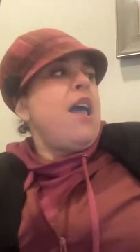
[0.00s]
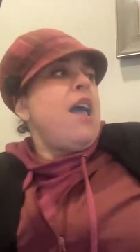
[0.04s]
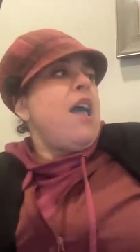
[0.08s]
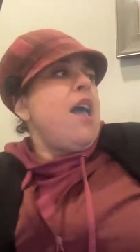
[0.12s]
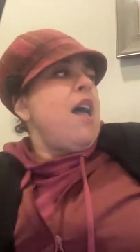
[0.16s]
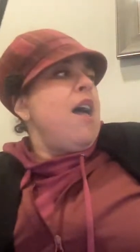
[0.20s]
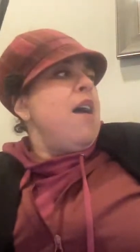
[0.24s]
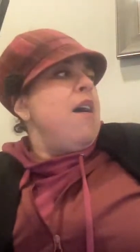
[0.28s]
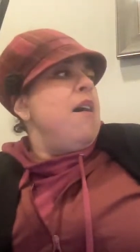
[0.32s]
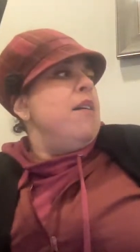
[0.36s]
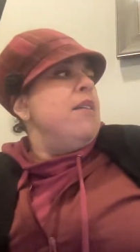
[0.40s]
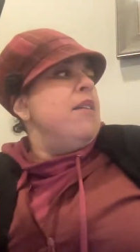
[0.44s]

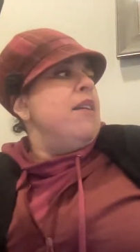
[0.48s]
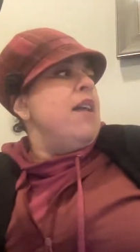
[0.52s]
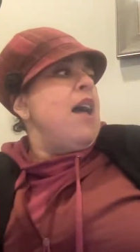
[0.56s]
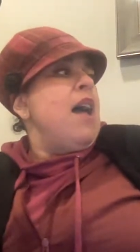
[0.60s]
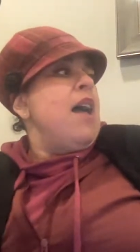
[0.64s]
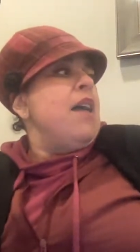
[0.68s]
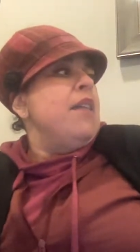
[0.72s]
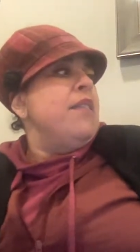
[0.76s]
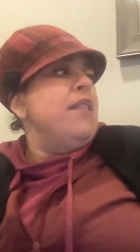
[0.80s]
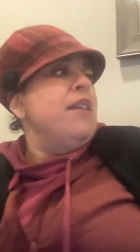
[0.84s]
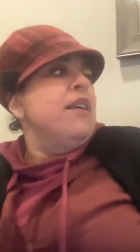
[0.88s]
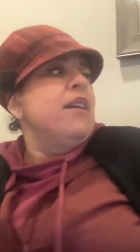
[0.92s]
and
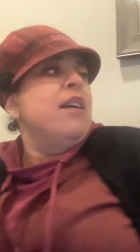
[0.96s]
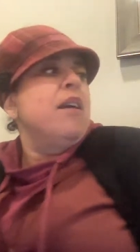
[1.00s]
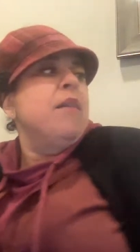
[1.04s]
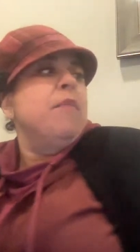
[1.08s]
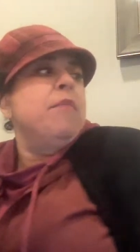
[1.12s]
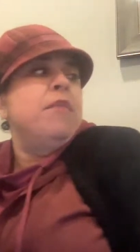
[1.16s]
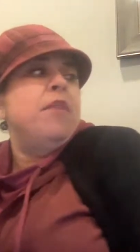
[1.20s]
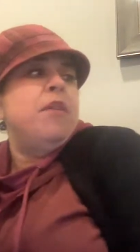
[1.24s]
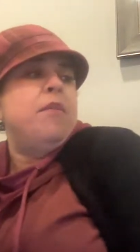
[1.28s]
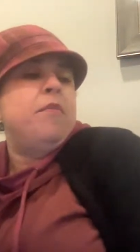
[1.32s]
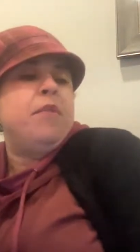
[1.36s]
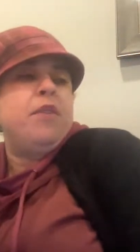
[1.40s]
I think
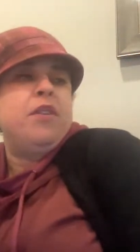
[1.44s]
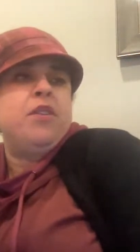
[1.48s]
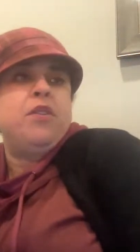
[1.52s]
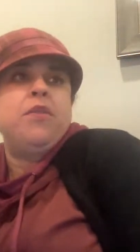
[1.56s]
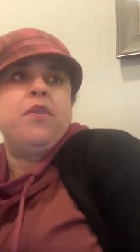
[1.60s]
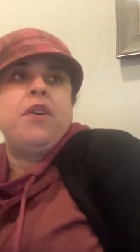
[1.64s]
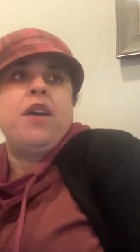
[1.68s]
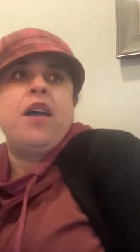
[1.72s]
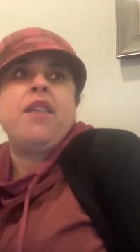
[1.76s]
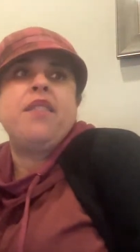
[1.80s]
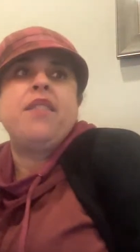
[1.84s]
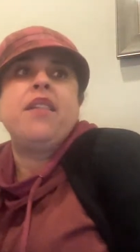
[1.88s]
I'm gonna be
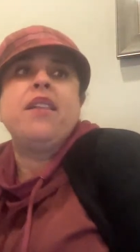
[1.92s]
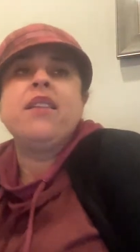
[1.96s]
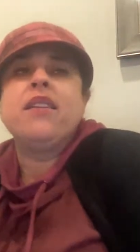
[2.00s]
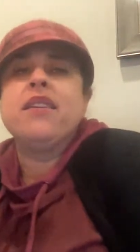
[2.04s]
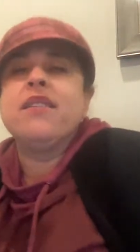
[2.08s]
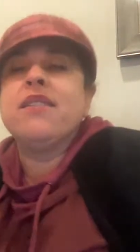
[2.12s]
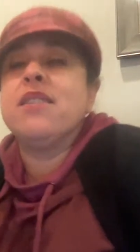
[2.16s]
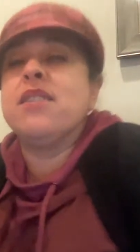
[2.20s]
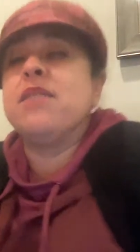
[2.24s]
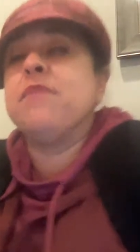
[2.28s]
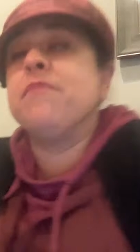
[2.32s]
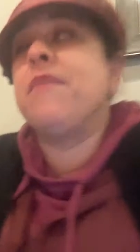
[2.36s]
doing I think
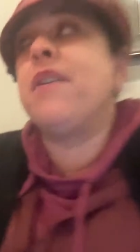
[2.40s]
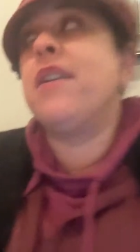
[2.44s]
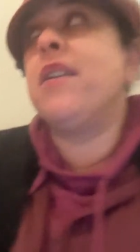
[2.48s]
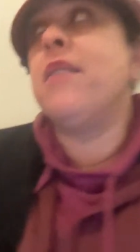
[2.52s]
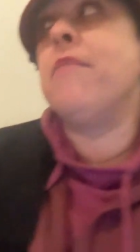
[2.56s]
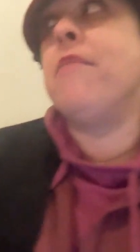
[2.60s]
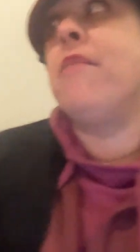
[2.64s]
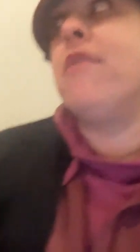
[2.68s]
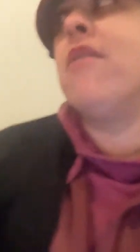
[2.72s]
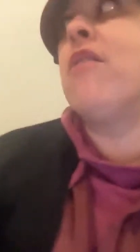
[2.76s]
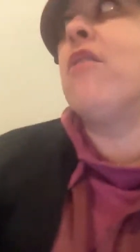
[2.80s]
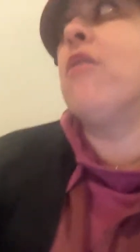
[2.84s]
this is my
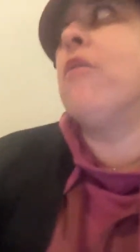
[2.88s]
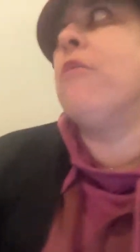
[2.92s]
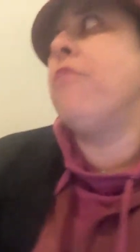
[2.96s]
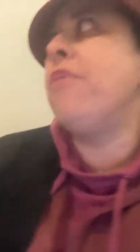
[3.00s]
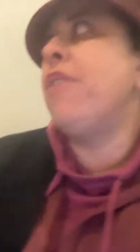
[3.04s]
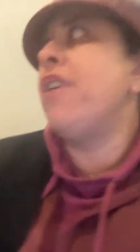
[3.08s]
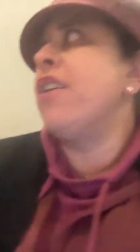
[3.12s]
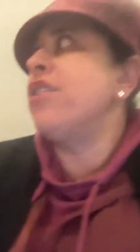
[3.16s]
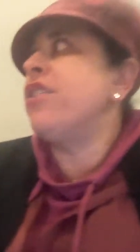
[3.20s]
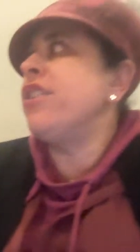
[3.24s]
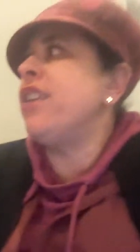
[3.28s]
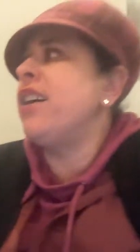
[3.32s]
tomorrow
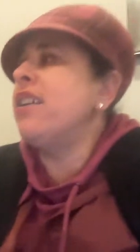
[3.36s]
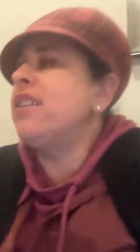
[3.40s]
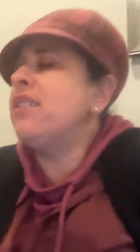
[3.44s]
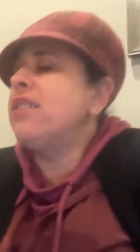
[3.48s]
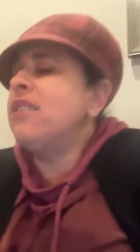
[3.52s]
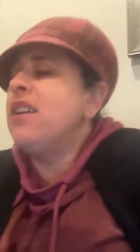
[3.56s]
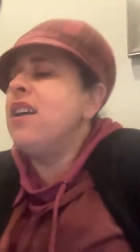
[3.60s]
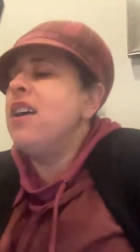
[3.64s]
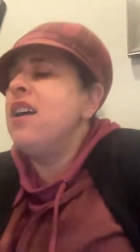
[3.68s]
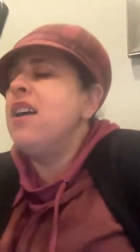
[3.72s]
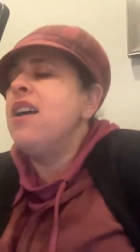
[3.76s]
project.